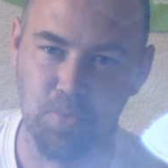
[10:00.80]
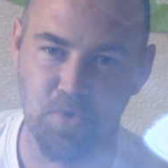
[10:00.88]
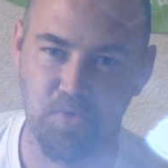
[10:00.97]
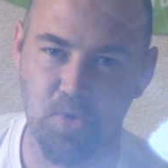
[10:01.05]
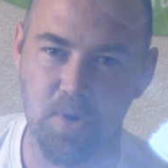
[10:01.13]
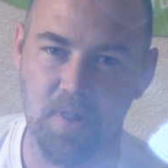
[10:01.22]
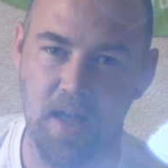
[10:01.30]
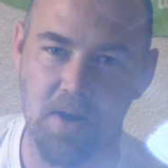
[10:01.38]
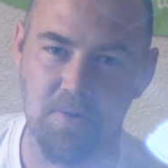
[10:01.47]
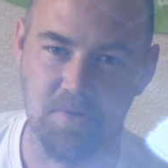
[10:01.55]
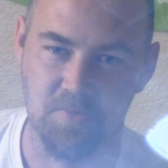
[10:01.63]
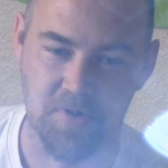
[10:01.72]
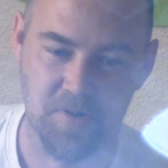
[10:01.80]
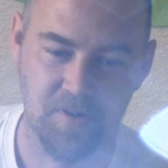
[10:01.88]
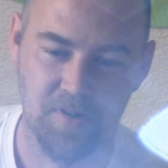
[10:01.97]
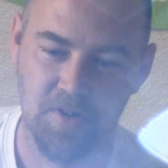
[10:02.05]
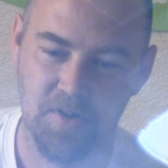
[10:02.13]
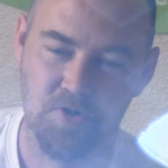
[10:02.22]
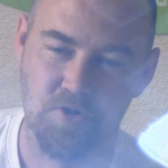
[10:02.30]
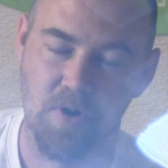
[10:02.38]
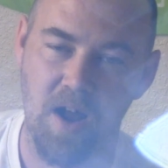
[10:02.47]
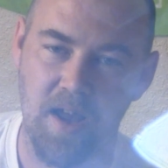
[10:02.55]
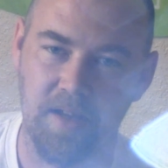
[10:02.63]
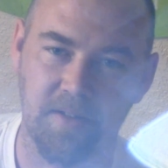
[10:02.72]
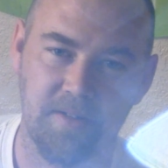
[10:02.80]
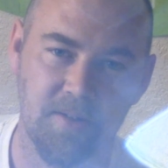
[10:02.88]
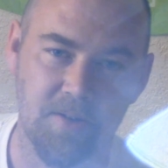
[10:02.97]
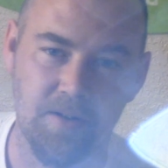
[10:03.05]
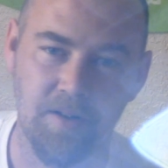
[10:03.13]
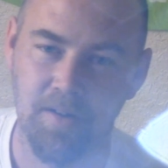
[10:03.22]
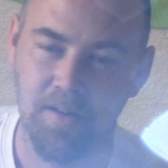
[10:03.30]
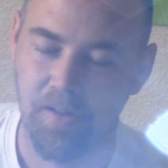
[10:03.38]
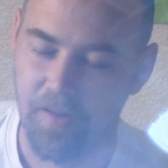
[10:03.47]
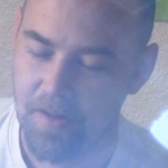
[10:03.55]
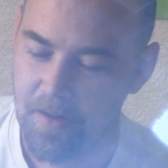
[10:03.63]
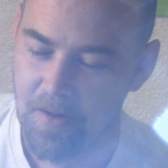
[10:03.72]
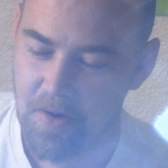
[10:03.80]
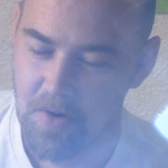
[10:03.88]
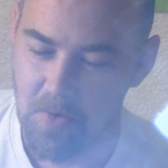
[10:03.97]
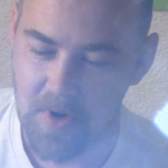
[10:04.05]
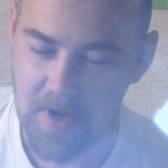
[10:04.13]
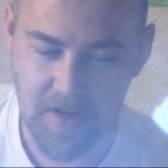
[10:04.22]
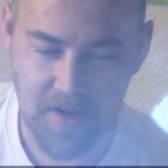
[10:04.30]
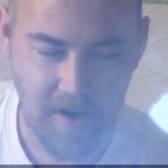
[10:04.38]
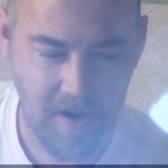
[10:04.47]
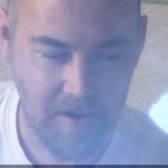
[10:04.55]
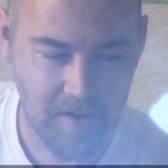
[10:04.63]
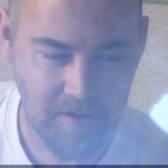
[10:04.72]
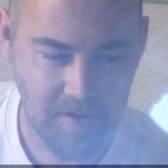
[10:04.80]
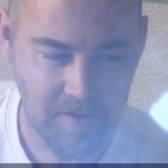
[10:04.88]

before that, when we're trying to, we go